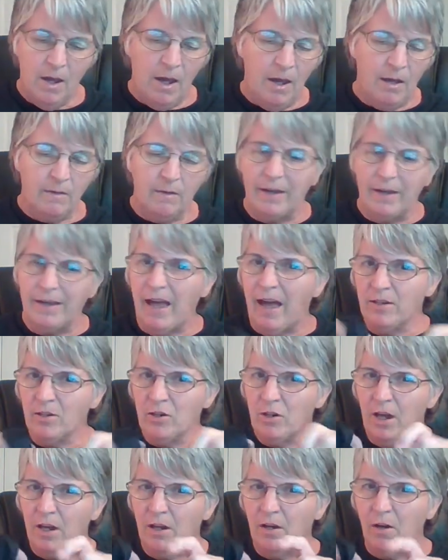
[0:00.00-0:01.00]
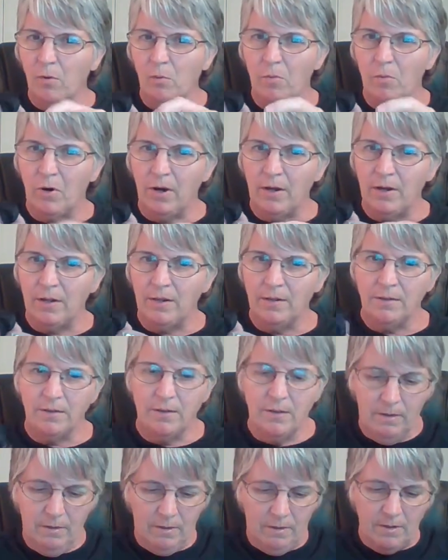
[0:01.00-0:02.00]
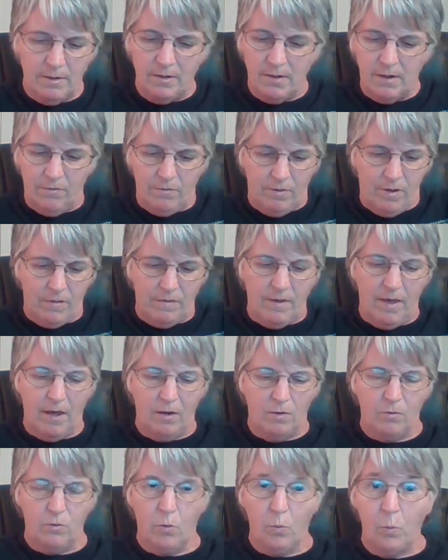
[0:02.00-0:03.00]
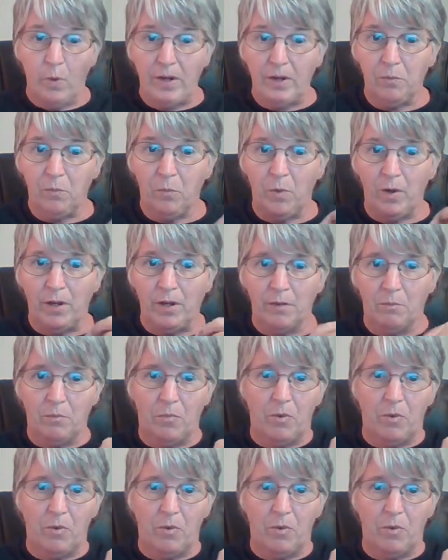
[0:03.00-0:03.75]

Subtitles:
And like eyeshadow brand and stuff like that, or the Win-Win